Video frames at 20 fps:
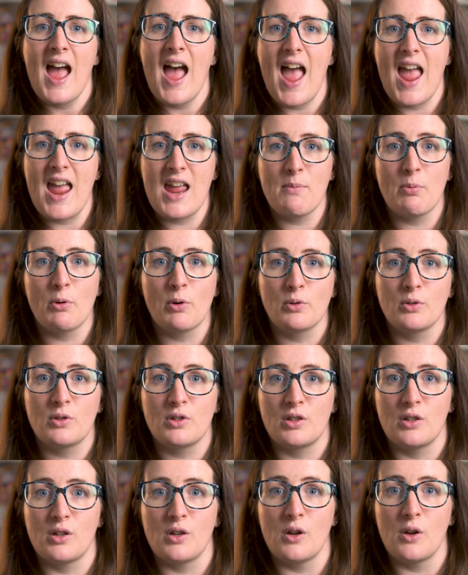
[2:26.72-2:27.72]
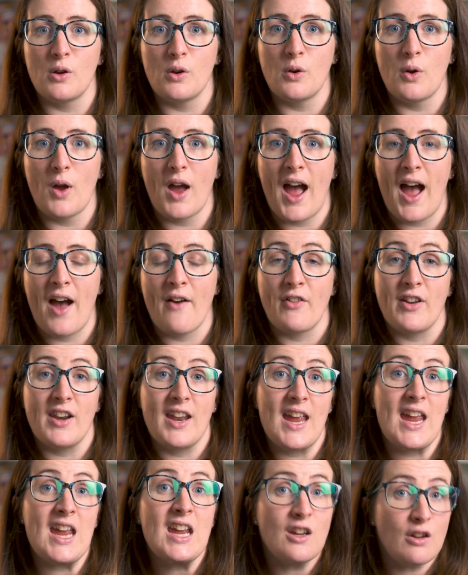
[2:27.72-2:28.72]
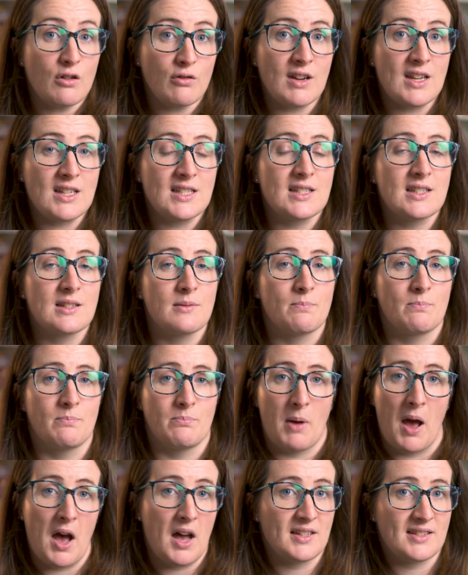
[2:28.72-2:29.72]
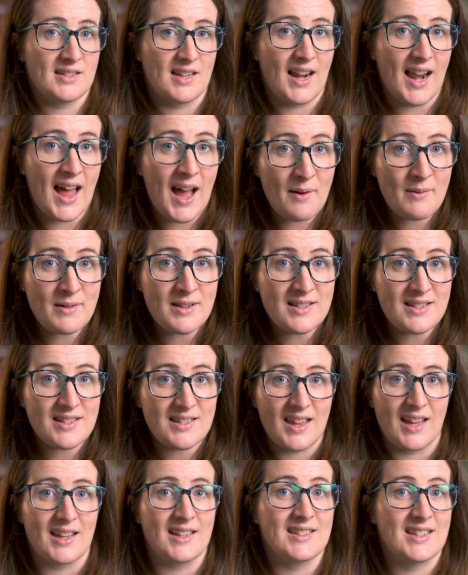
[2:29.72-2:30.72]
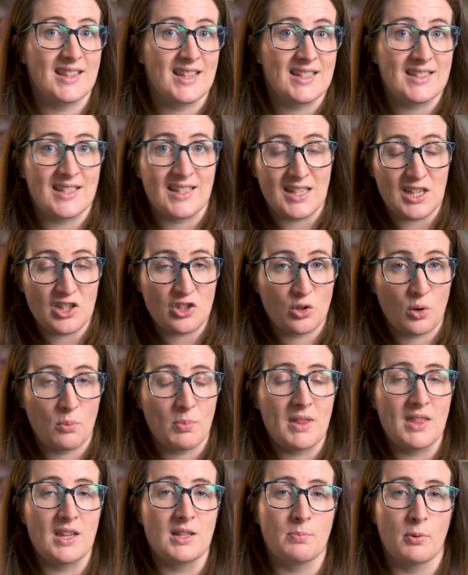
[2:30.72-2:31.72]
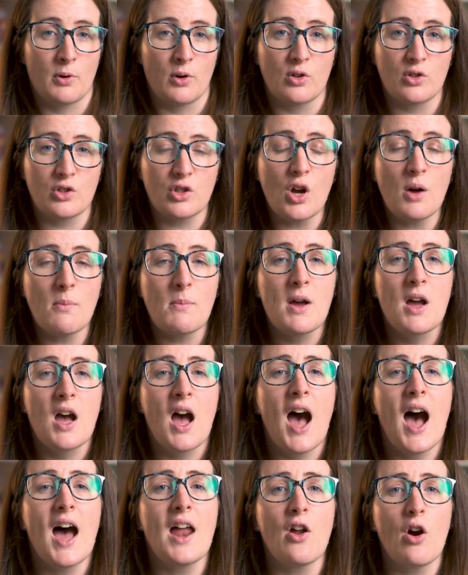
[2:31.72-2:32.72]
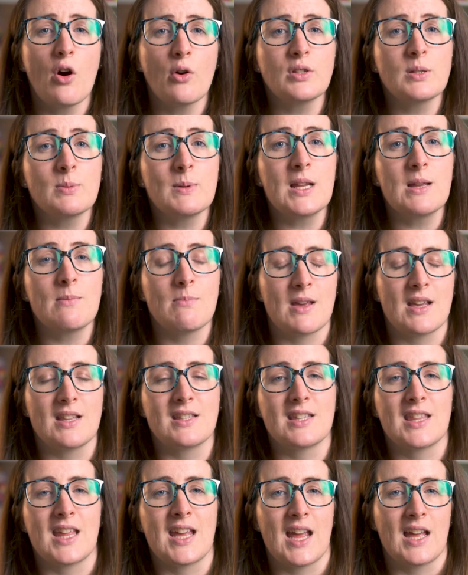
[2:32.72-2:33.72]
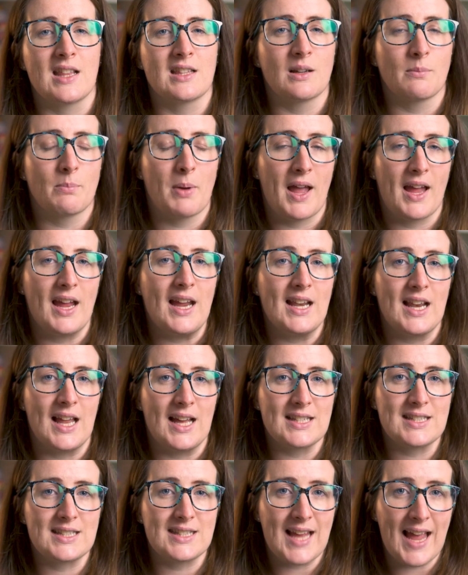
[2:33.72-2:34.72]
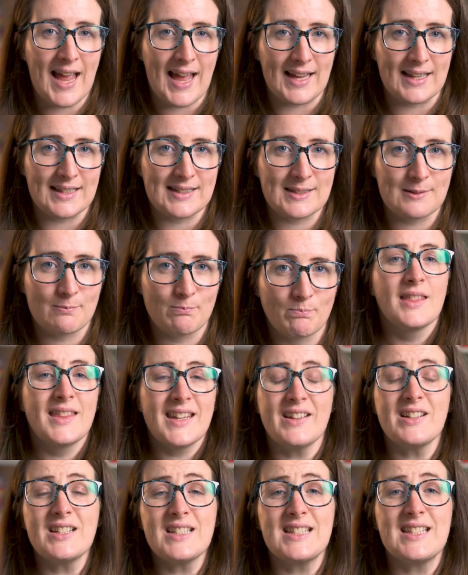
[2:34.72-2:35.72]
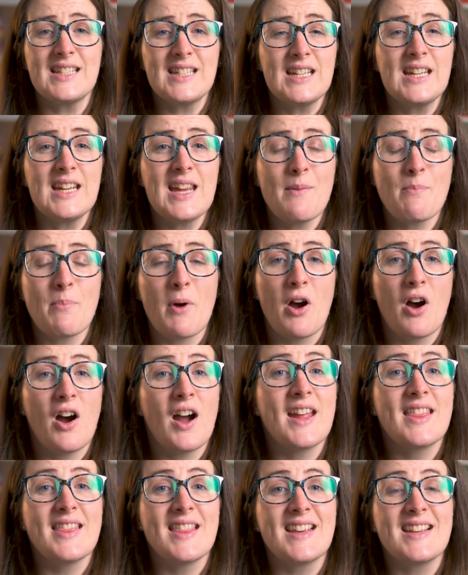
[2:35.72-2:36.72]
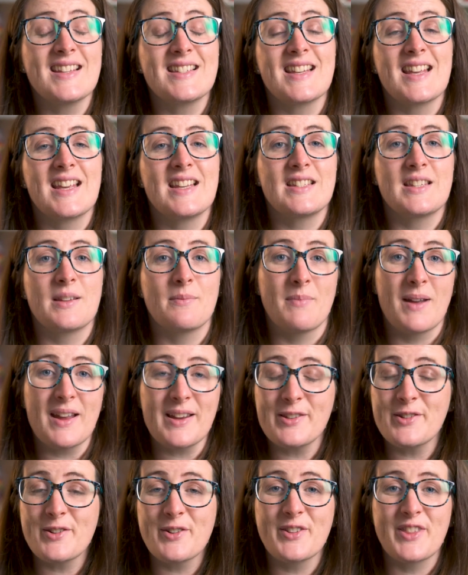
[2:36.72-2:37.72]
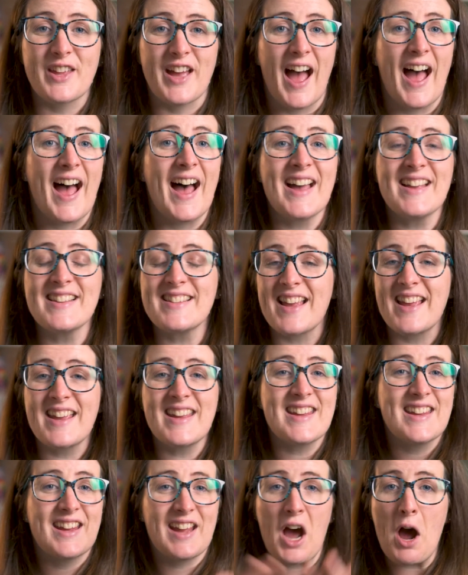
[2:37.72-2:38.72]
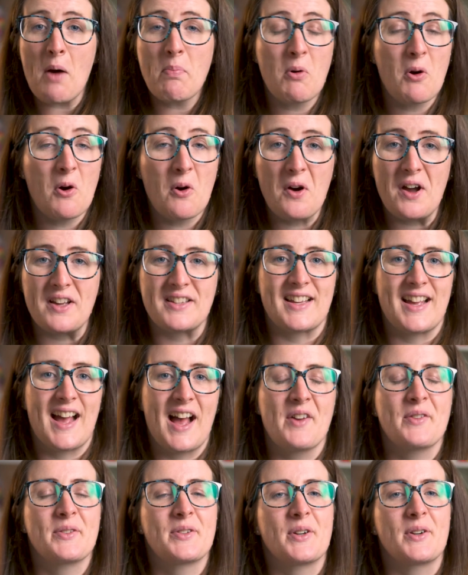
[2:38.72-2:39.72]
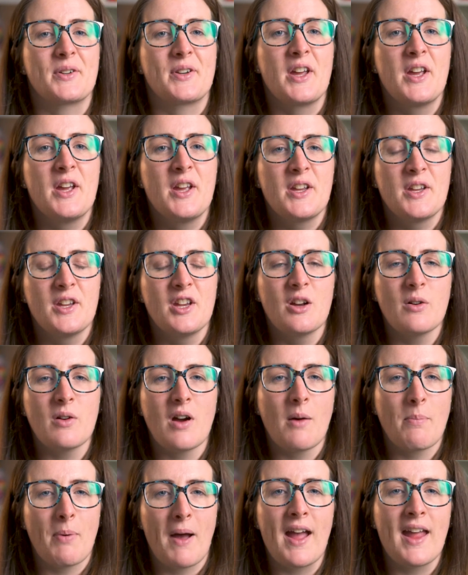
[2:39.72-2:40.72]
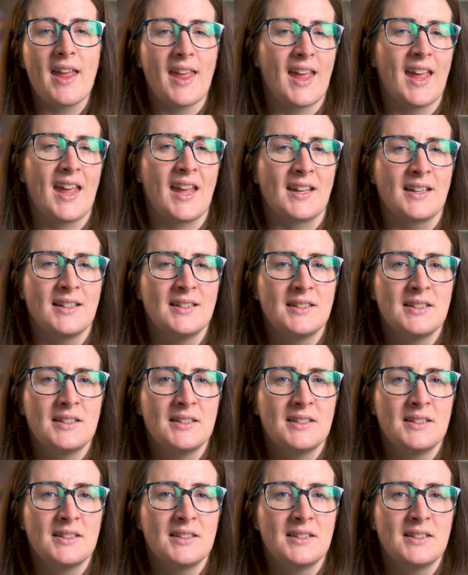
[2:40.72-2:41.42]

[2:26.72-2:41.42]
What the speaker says: able to have an increased personal allowance thanks to this additional bit that's put on top, and ultimately means that they end up paying less tax. The idea behind this is to make sure that as a couple, as a household, you are paying